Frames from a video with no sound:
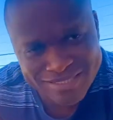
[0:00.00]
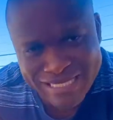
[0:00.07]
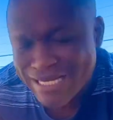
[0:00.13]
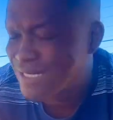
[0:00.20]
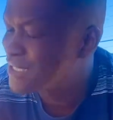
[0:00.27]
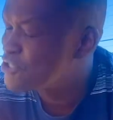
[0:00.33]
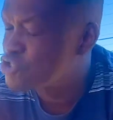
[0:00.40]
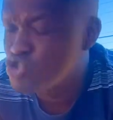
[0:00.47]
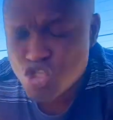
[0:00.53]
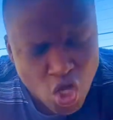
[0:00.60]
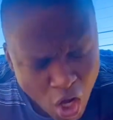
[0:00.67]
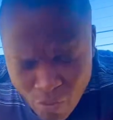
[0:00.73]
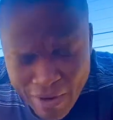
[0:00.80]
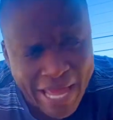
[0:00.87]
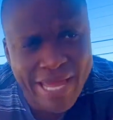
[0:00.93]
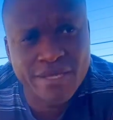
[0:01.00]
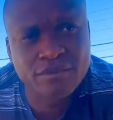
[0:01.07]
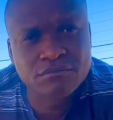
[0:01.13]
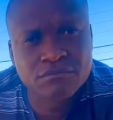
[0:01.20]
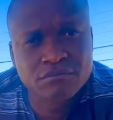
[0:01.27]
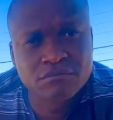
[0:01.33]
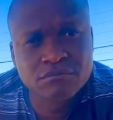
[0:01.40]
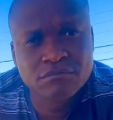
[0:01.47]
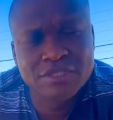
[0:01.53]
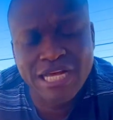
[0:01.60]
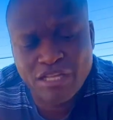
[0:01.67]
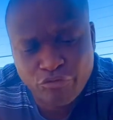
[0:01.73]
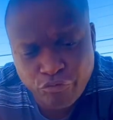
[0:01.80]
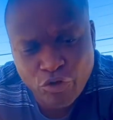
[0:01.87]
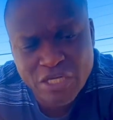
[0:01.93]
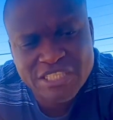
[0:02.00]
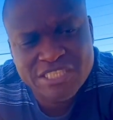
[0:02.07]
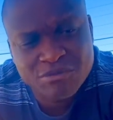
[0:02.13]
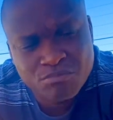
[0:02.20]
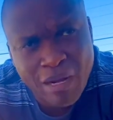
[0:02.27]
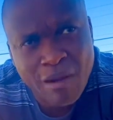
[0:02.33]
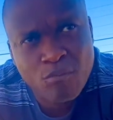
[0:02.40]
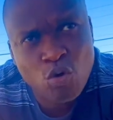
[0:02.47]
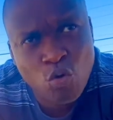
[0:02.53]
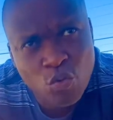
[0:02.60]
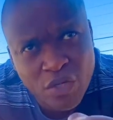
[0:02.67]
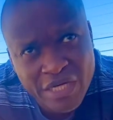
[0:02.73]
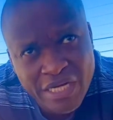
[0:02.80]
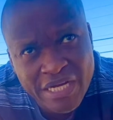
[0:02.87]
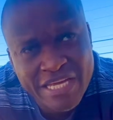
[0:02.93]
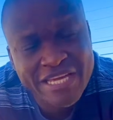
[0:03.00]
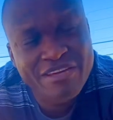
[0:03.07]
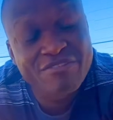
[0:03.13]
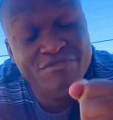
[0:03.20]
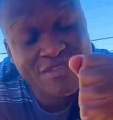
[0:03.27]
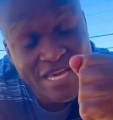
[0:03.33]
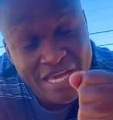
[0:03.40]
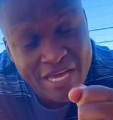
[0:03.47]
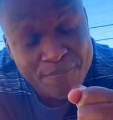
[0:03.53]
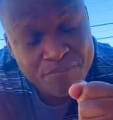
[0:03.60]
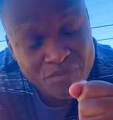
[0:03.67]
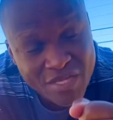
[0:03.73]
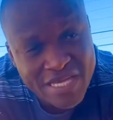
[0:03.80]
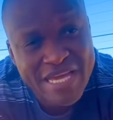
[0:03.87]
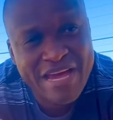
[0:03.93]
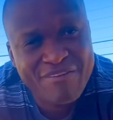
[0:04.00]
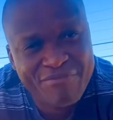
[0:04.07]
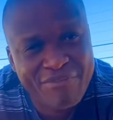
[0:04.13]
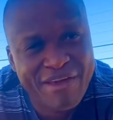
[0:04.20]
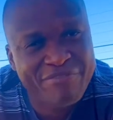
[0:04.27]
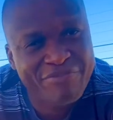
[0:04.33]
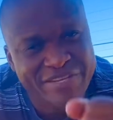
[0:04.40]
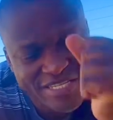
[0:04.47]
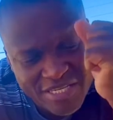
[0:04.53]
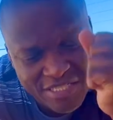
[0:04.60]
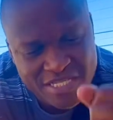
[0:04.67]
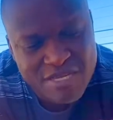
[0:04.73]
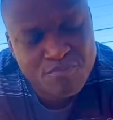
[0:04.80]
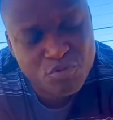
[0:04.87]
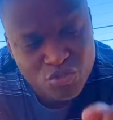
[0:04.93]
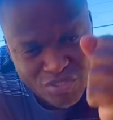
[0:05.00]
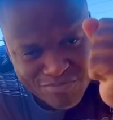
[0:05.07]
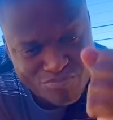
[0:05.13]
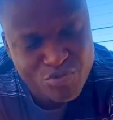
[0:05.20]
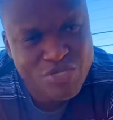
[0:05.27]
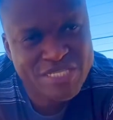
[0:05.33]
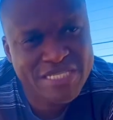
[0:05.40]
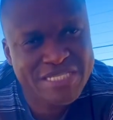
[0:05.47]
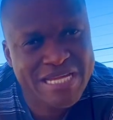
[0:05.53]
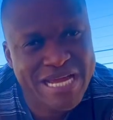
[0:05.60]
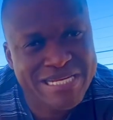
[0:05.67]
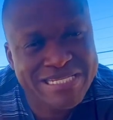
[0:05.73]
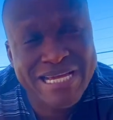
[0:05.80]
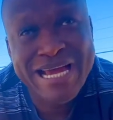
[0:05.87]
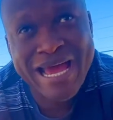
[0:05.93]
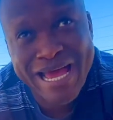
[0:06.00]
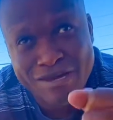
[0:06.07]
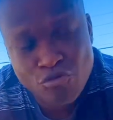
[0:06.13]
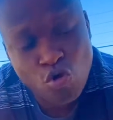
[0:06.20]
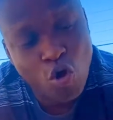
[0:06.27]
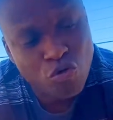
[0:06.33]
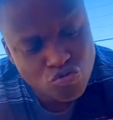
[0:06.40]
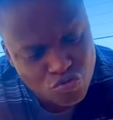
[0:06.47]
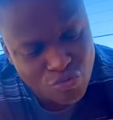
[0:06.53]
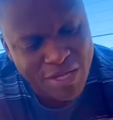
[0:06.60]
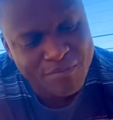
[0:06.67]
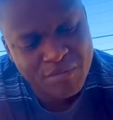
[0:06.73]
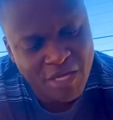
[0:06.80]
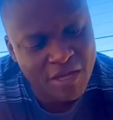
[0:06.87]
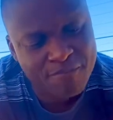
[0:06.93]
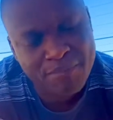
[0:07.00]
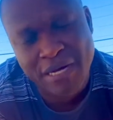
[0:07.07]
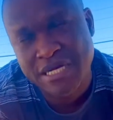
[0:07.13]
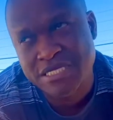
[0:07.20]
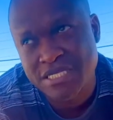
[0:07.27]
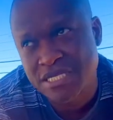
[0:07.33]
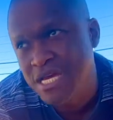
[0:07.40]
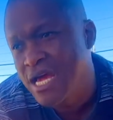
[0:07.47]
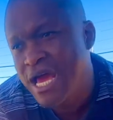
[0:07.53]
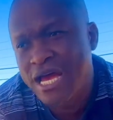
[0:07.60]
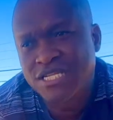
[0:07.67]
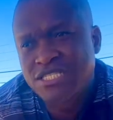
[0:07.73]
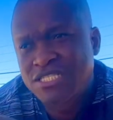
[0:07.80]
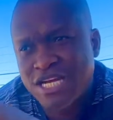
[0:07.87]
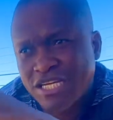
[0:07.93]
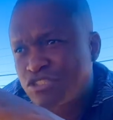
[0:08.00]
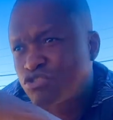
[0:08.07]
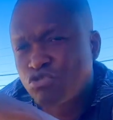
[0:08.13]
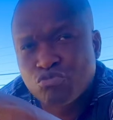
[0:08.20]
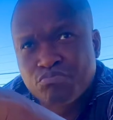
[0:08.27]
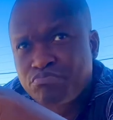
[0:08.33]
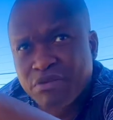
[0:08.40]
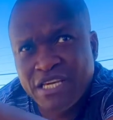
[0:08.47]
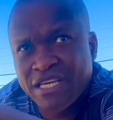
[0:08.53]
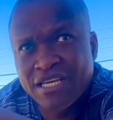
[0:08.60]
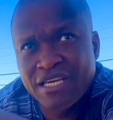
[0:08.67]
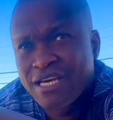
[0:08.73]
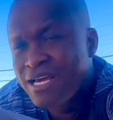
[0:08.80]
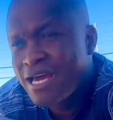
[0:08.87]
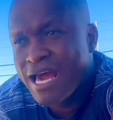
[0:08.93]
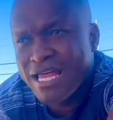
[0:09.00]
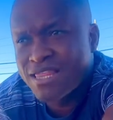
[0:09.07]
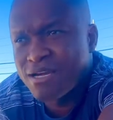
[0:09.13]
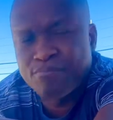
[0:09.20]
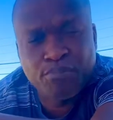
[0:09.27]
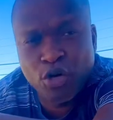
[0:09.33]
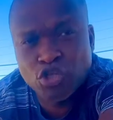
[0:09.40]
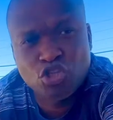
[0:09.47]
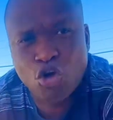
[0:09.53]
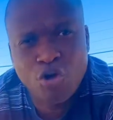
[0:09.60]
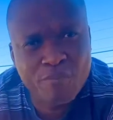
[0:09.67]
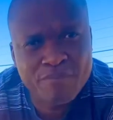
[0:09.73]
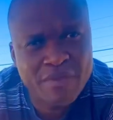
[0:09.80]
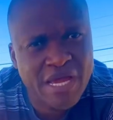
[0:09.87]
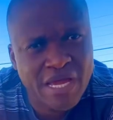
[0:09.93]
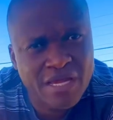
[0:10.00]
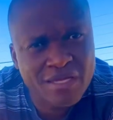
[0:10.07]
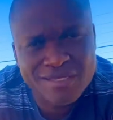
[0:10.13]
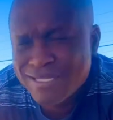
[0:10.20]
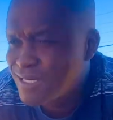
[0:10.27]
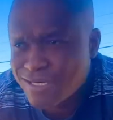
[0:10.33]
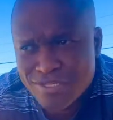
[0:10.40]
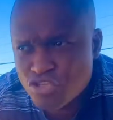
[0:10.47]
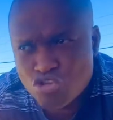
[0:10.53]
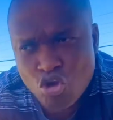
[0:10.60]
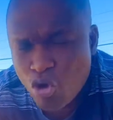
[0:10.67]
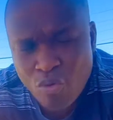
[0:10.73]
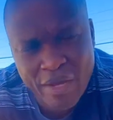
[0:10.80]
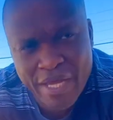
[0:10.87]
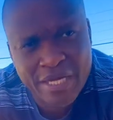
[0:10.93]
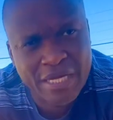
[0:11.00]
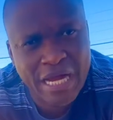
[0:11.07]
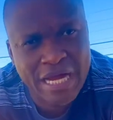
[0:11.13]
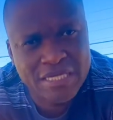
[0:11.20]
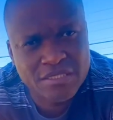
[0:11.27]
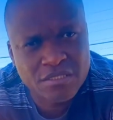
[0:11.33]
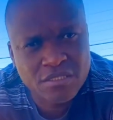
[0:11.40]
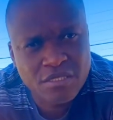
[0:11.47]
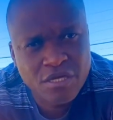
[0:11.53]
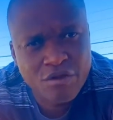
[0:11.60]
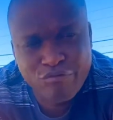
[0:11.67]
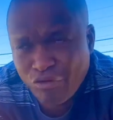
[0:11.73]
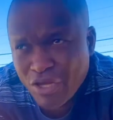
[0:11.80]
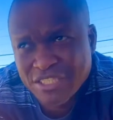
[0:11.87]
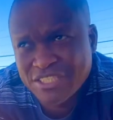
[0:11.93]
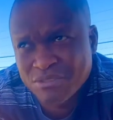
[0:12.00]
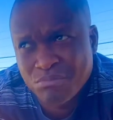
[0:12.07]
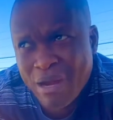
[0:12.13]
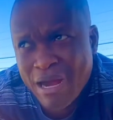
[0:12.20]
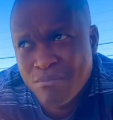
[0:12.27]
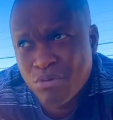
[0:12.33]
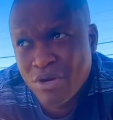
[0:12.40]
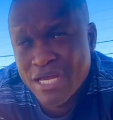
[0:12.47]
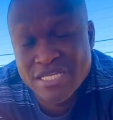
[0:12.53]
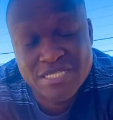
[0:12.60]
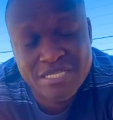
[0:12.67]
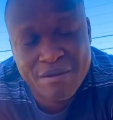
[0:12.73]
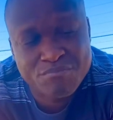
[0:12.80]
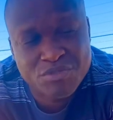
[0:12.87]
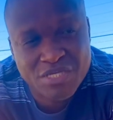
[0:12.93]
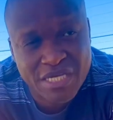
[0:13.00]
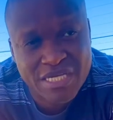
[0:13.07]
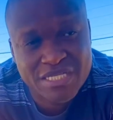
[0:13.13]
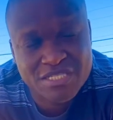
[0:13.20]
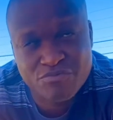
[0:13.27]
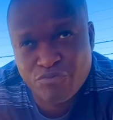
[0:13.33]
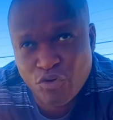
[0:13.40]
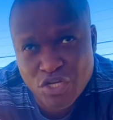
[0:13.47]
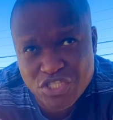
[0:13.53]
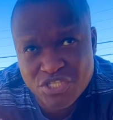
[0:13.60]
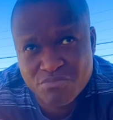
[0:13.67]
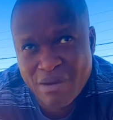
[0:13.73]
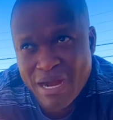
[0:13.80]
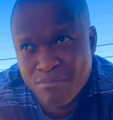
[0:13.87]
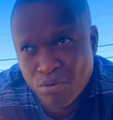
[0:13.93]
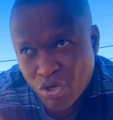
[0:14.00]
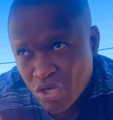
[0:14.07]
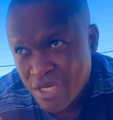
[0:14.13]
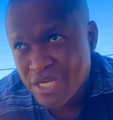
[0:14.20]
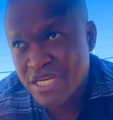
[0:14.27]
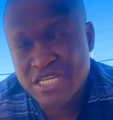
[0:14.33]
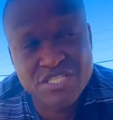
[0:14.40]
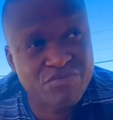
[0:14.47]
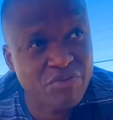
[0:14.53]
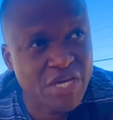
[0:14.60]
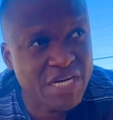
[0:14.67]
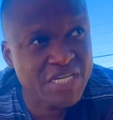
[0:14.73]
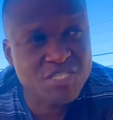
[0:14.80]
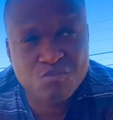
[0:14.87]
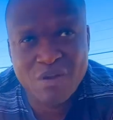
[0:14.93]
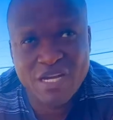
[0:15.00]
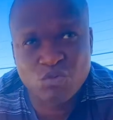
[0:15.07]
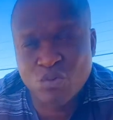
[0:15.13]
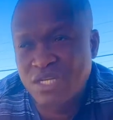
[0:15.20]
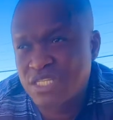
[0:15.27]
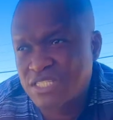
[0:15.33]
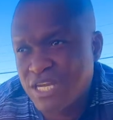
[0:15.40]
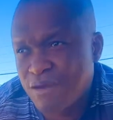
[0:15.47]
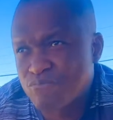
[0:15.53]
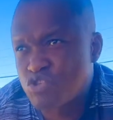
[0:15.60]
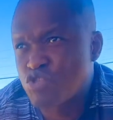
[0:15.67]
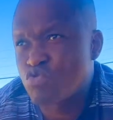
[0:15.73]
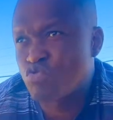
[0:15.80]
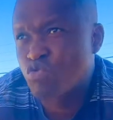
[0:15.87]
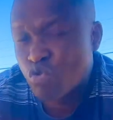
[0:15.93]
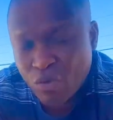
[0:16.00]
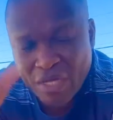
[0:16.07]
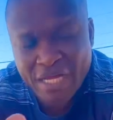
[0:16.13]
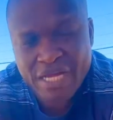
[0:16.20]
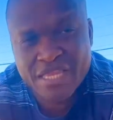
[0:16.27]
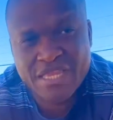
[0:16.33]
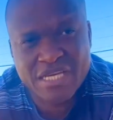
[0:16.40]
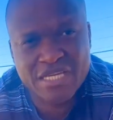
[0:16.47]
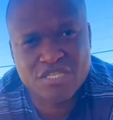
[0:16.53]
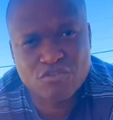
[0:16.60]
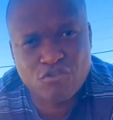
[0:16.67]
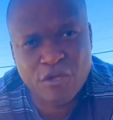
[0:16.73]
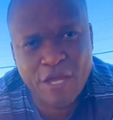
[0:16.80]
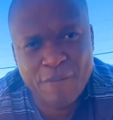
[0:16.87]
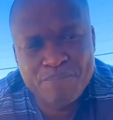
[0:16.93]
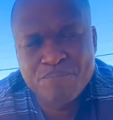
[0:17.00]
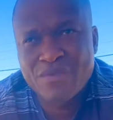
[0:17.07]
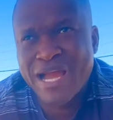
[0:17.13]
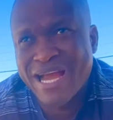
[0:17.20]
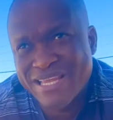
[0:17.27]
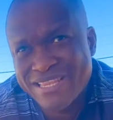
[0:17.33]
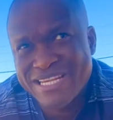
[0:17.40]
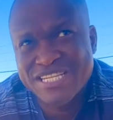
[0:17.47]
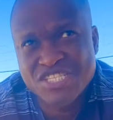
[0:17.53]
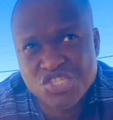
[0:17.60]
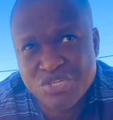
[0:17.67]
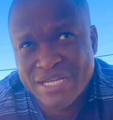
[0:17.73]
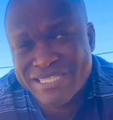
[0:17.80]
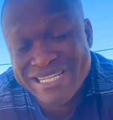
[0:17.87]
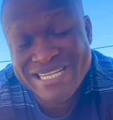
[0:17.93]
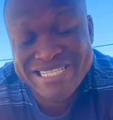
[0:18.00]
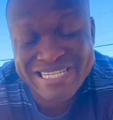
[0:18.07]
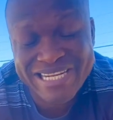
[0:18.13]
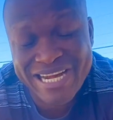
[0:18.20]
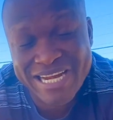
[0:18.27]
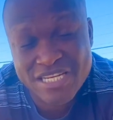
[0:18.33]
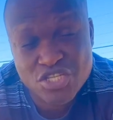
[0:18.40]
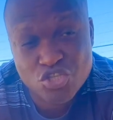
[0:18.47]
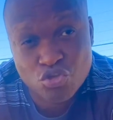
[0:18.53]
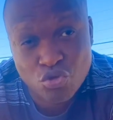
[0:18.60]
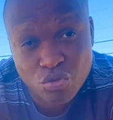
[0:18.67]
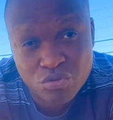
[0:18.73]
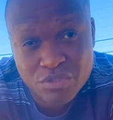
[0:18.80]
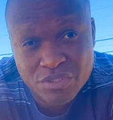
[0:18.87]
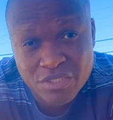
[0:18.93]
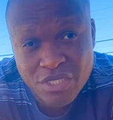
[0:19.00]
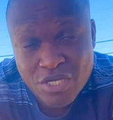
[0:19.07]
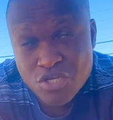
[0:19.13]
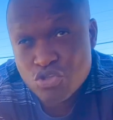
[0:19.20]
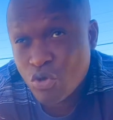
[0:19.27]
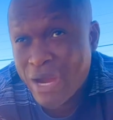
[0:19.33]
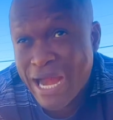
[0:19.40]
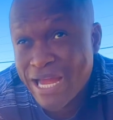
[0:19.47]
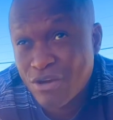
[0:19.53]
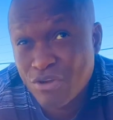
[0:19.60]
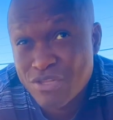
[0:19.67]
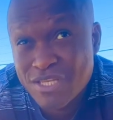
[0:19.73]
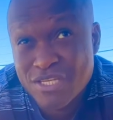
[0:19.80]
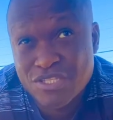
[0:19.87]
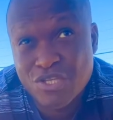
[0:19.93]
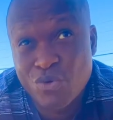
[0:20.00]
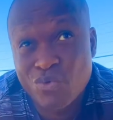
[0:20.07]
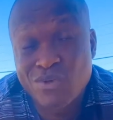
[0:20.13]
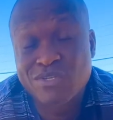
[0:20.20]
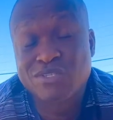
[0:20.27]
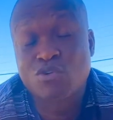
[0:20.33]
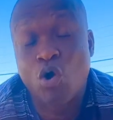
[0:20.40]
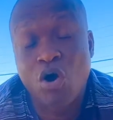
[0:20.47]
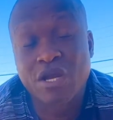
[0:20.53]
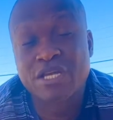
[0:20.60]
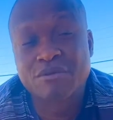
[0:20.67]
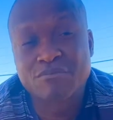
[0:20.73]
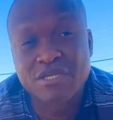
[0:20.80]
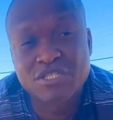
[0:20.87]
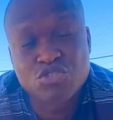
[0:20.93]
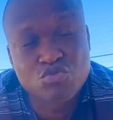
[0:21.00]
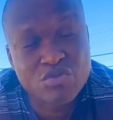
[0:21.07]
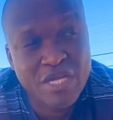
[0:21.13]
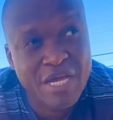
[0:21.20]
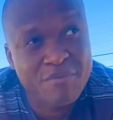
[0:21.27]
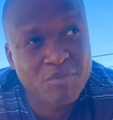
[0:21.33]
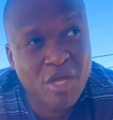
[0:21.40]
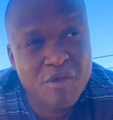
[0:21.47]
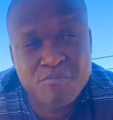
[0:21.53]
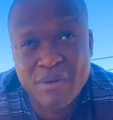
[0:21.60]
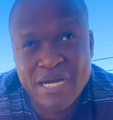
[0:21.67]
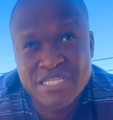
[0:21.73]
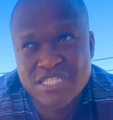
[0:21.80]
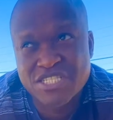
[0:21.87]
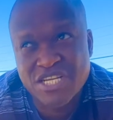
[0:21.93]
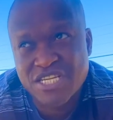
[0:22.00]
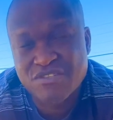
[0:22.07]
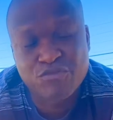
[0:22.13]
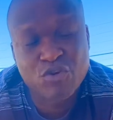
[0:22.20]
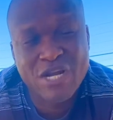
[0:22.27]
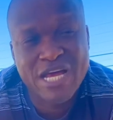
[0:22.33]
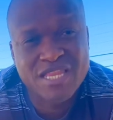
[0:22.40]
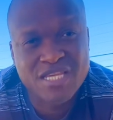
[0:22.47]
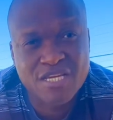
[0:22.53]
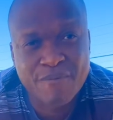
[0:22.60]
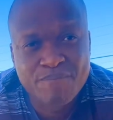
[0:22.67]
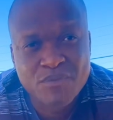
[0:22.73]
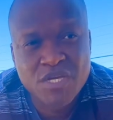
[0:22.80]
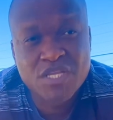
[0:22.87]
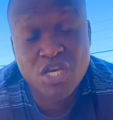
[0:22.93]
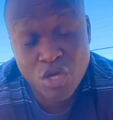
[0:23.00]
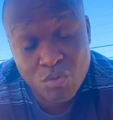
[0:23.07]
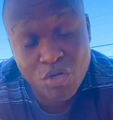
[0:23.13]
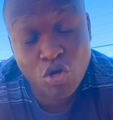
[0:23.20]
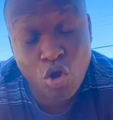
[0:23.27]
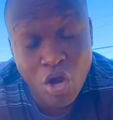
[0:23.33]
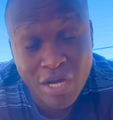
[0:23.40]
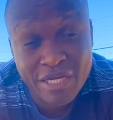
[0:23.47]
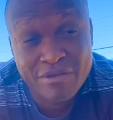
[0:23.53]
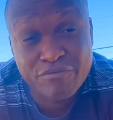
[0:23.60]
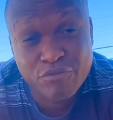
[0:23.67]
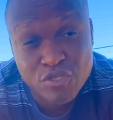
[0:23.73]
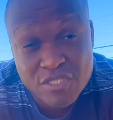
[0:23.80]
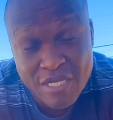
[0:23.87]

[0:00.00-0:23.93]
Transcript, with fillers: there is no way that Floyd Shivambu will leave the EFF as a deputy president and go to MK party and just to be at the bottom there. There is no way, guys. Floyd Shivambu has some skills. Floyd Shivambu is very smart when it comes to looking at things, okay? I think strategical is good. So I don't think they will call him into the MK party just for nothing. They will call him for